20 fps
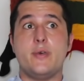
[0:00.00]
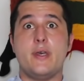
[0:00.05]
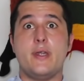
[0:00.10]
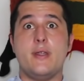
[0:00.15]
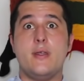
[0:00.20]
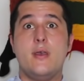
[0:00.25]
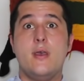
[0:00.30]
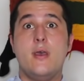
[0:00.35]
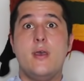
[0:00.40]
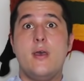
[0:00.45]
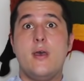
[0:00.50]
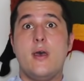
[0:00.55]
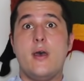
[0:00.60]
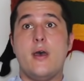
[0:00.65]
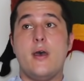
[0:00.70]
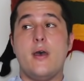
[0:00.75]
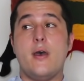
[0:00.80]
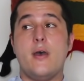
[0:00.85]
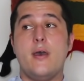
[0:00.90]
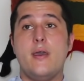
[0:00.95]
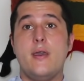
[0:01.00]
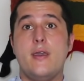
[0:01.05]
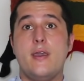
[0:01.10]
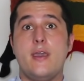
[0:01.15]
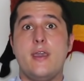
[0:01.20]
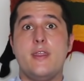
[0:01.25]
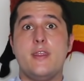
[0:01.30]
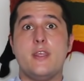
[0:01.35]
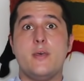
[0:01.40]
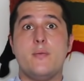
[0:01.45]
but
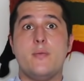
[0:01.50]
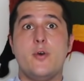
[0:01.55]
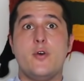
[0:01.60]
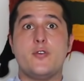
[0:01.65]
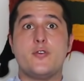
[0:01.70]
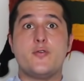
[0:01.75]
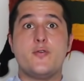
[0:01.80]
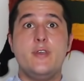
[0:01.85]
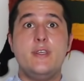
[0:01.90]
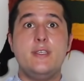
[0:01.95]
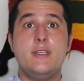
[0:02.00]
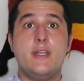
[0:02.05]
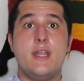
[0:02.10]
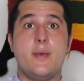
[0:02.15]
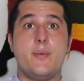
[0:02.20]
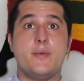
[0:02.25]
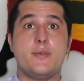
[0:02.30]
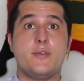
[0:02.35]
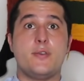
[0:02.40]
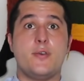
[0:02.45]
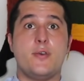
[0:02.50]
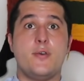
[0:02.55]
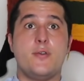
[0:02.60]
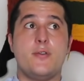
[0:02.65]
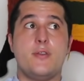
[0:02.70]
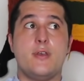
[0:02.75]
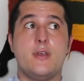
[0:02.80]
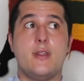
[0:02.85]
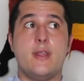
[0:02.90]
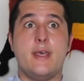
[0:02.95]
in the most recent
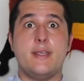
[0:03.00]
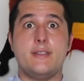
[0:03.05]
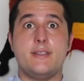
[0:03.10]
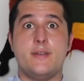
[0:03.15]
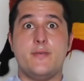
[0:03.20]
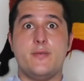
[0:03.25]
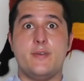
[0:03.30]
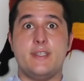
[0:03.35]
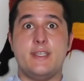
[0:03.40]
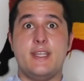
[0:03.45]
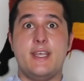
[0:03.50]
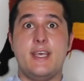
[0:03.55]
episode, the lesson was